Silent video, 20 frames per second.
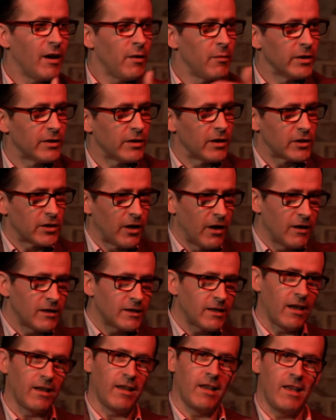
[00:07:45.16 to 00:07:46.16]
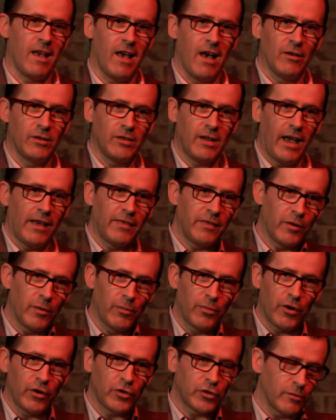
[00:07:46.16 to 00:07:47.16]
with their tongues hanging out and their
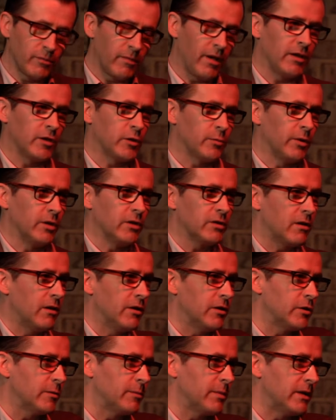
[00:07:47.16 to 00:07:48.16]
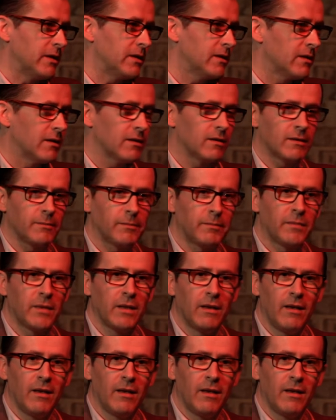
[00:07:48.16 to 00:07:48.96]
impression management gone to pieces.